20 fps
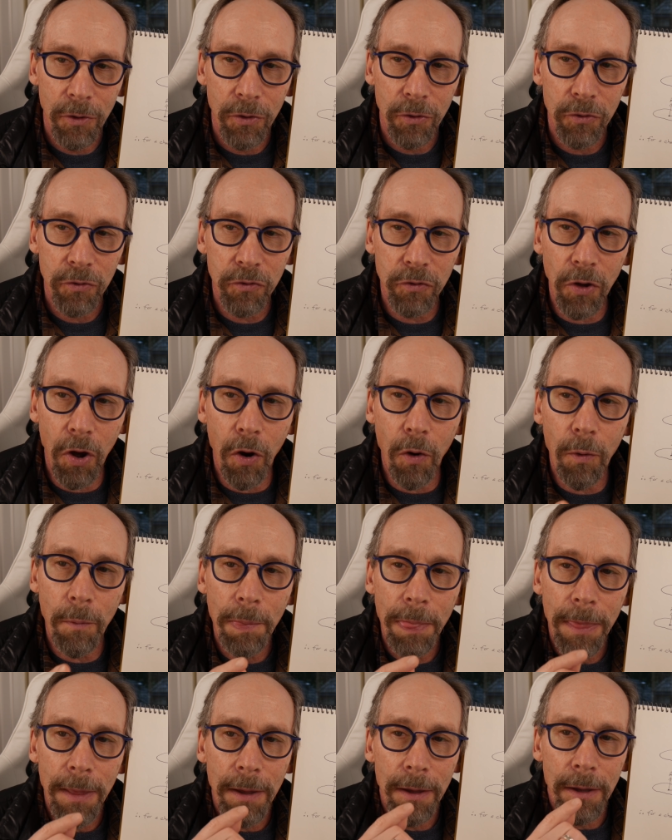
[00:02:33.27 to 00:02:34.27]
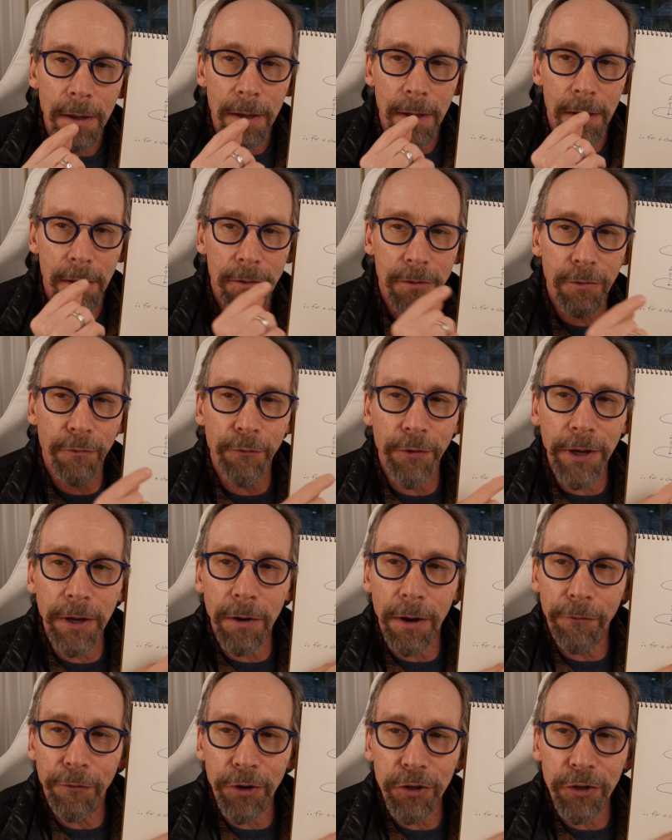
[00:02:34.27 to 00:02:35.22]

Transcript: So to figure if